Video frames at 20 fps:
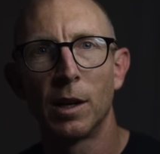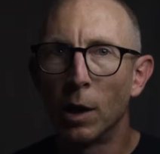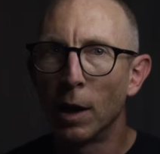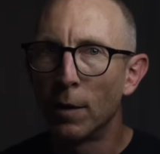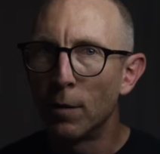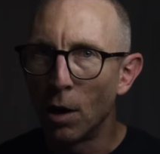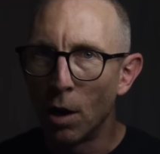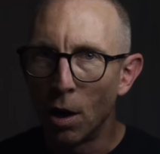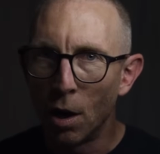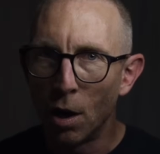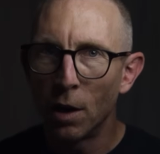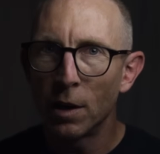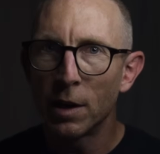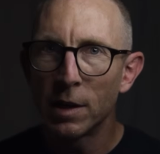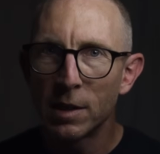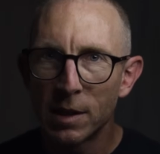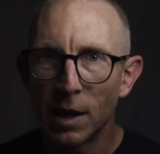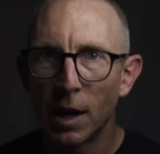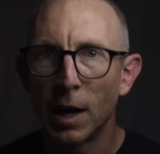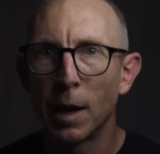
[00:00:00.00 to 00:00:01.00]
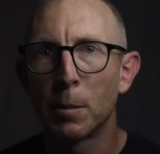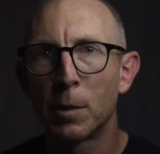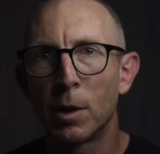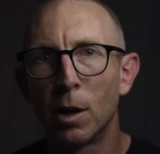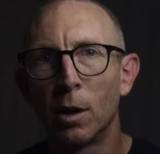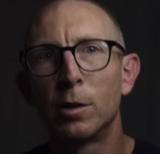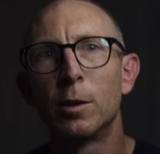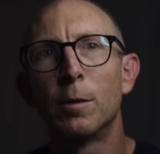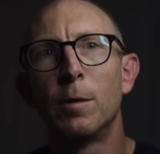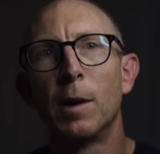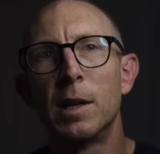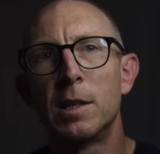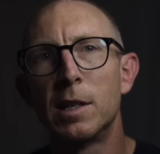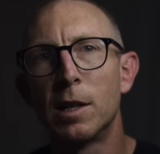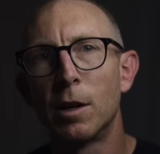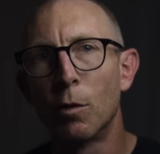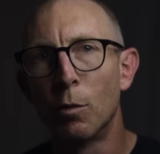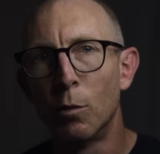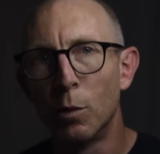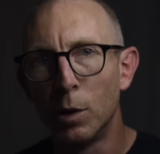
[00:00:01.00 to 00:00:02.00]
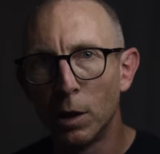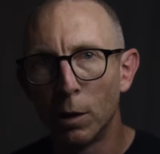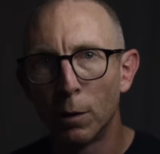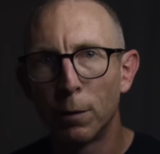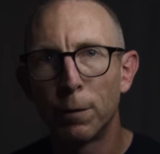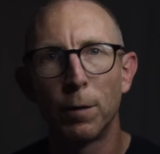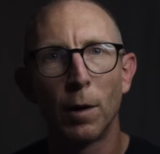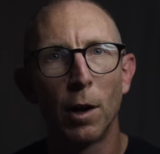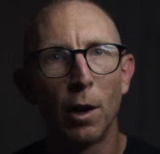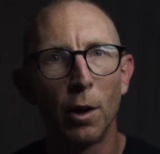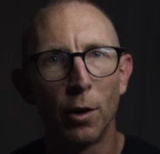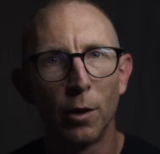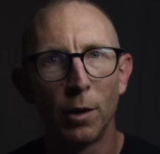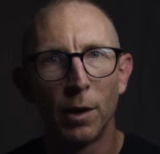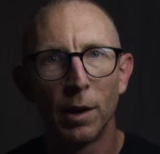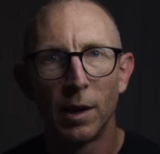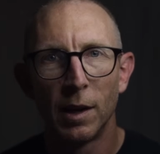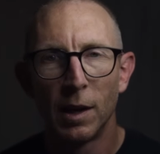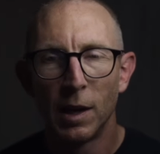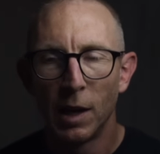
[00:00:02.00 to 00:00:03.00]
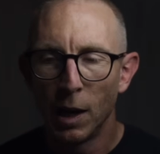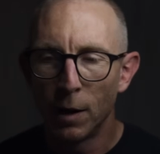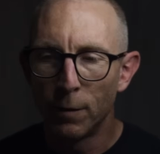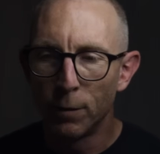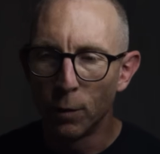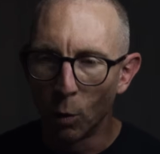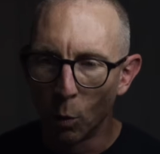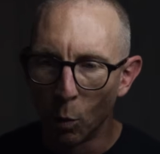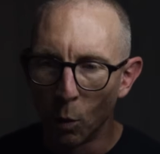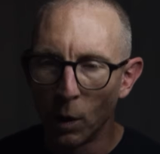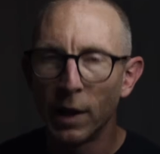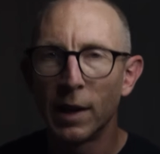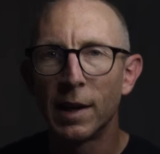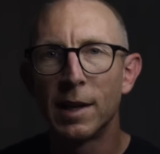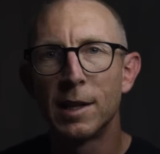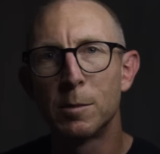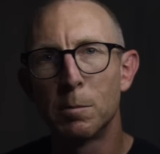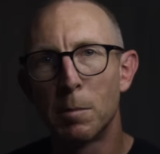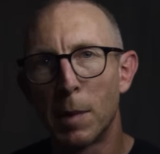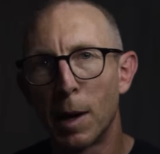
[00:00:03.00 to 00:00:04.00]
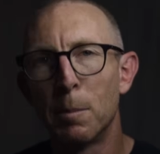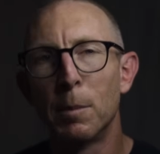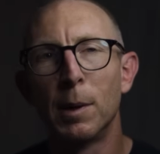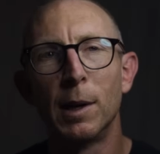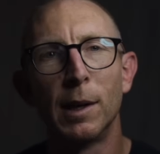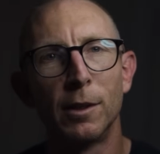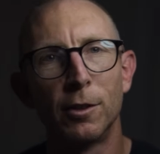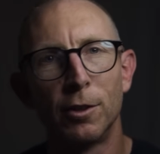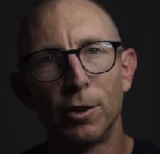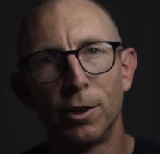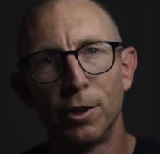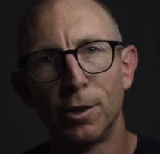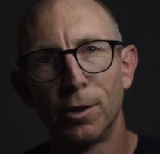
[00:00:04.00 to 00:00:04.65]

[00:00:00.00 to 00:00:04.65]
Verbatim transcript: You'll have a harder time cultivating real flow if your wing is mumbling to